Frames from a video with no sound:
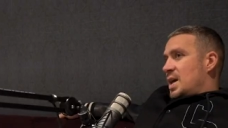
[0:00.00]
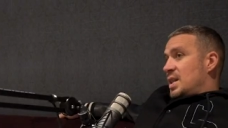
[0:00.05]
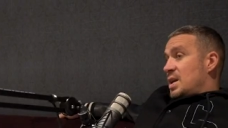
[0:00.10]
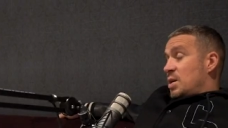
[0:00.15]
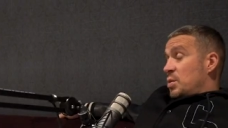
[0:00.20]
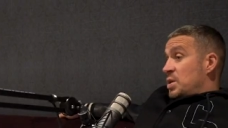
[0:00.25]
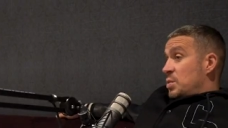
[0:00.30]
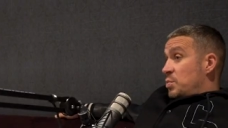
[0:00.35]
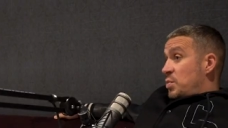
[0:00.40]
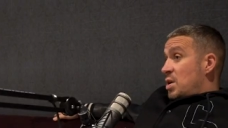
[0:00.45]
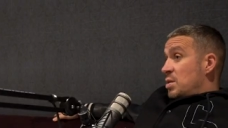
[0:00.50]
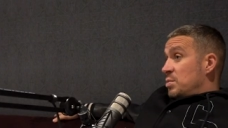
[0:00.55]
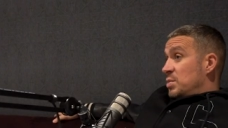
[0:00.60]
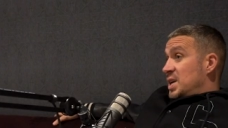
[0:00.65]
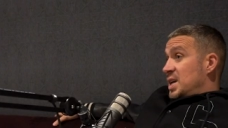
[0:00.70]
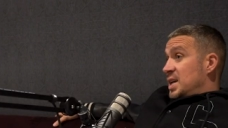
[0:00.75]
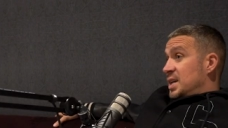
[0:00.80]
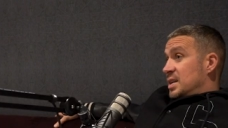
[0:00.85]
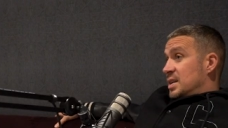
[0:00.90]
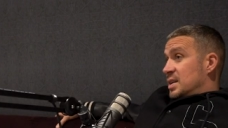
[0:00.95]
They were in the bottom
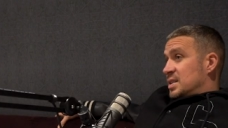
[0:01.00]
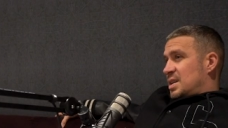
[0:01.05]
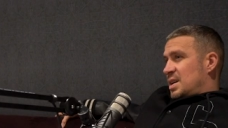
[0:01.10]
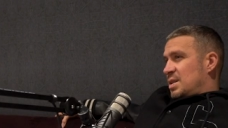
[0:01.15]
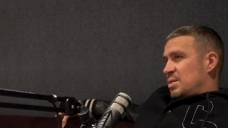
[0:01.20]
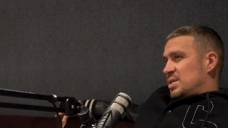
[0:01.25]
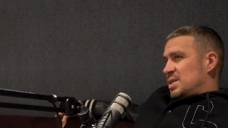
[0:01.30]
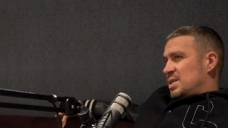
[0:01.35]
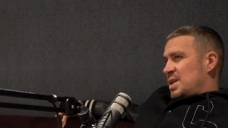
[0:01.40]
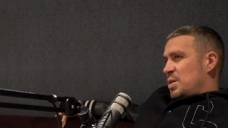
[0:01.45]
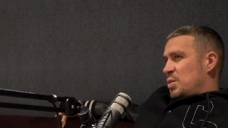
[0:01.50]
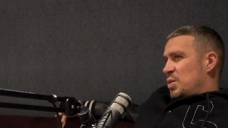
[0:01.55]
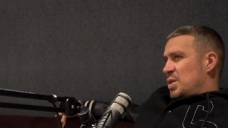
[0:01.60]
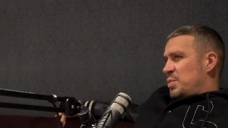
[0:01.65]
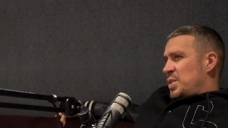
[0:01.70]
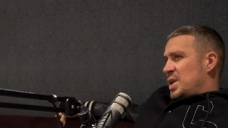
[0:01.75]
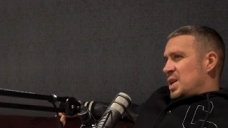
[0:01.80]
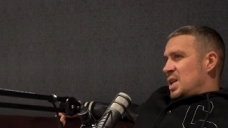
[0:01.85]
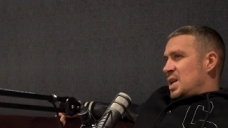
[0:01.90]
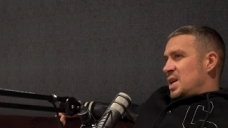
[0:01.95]
league, so it was it would
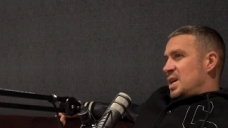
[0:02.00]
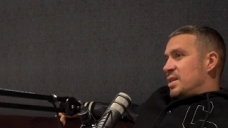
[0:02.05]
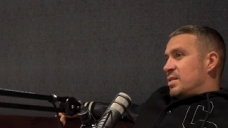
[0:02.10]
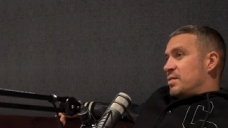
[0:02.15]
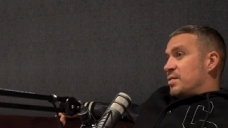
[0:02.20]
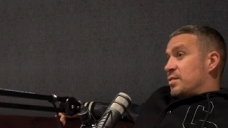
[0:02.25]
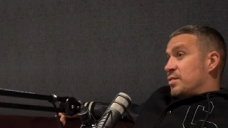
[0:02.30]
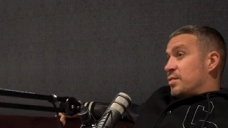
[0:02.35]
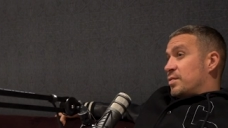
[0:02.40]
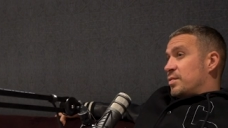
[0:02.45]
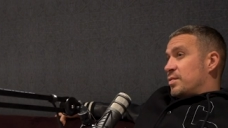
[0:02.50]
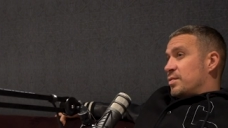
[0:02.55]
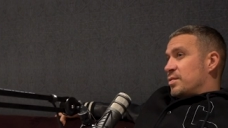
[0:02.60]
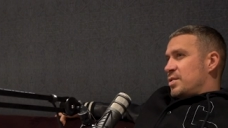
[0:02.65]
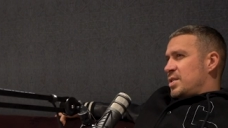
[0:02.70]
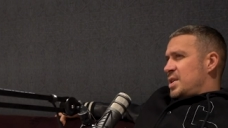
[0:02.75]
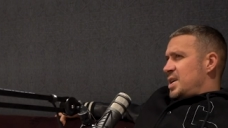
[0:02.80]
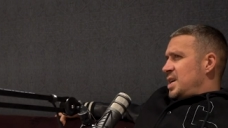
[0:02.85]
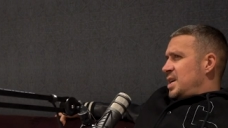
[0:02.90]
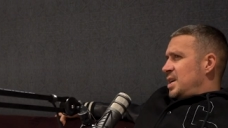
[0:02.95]
have been League
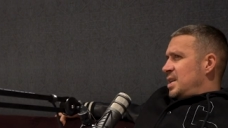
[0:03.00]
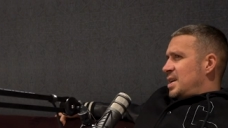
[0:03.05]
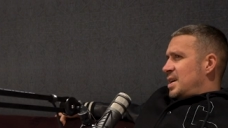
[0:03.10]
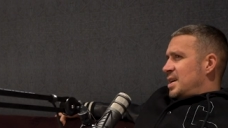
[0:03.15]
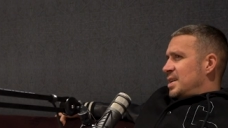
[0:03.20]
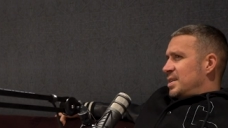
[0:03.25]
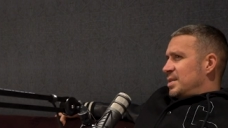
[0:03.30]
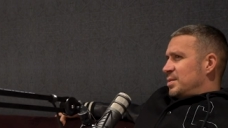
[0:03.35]
Three then.